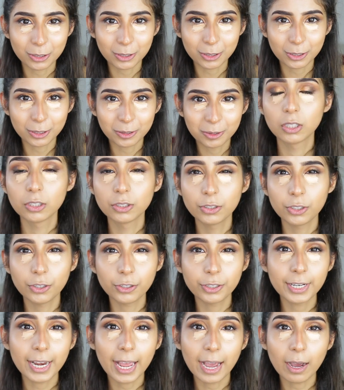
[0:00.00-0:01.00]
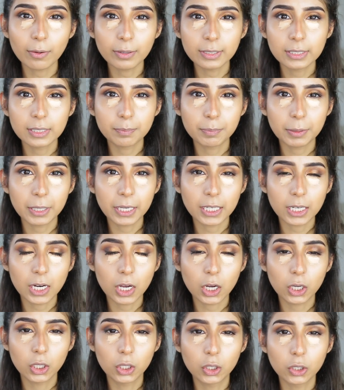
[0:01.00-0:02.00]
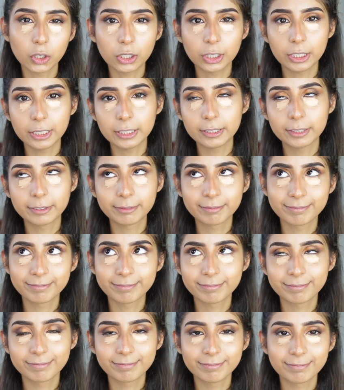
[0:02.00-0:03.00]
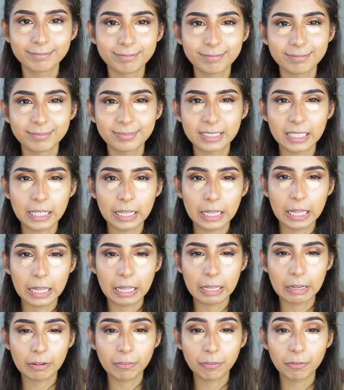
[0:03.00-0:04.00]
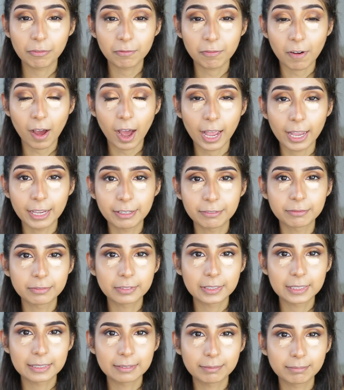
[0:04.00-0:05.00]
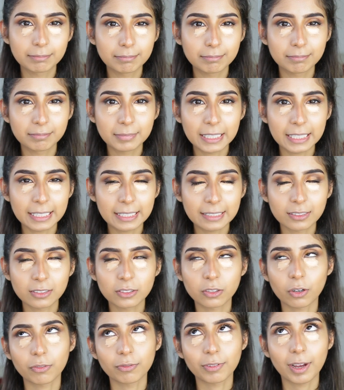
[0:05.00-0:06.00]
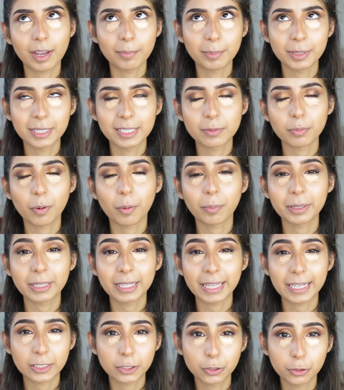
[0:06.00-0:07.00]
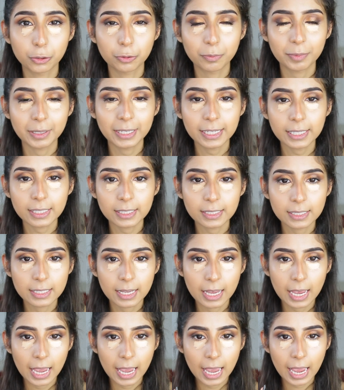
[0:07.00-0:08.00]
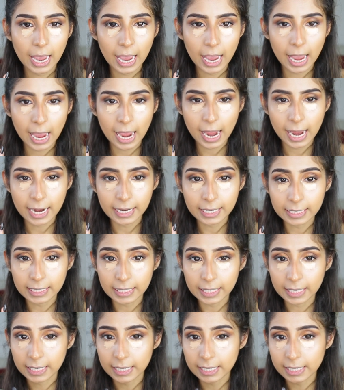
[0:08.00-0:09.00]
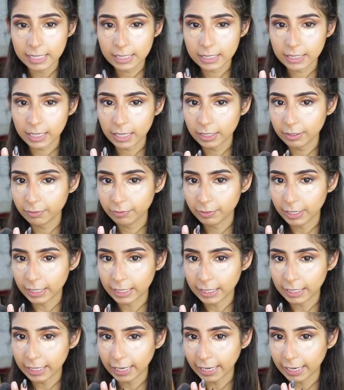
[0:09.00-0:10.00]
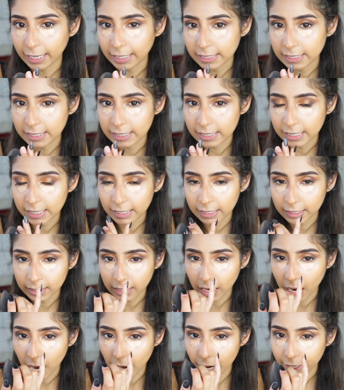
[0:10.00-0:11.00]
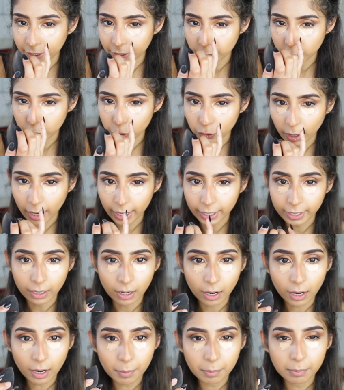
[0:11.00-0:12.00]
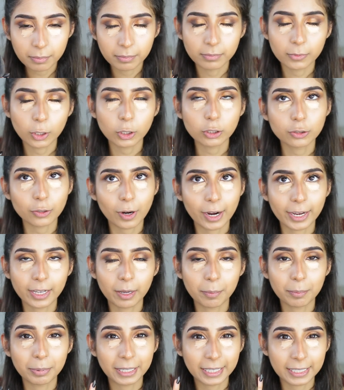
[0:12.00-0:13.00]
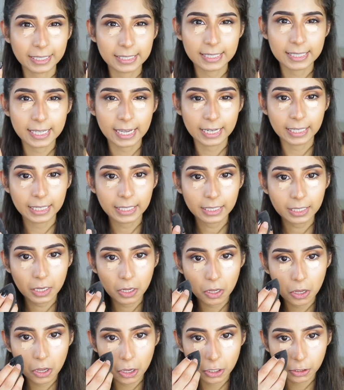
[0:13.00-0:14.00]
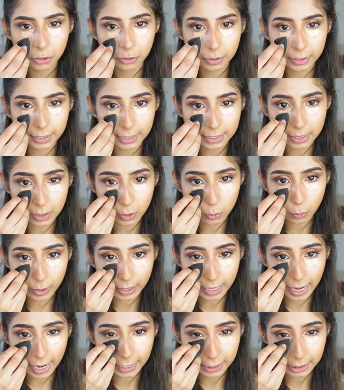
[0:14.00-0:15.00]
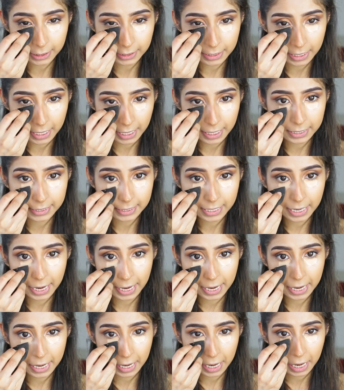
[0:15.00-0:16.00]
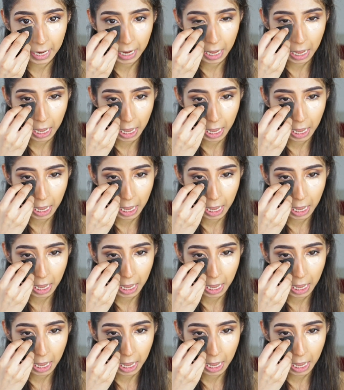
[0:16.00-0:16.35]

to. So now it's been a good 5 minutes, not 5 minutes, probably like 2 minutes, and it is kind of getting, I can see it kind of drying up, not drying up, but like setting. So this is when I just take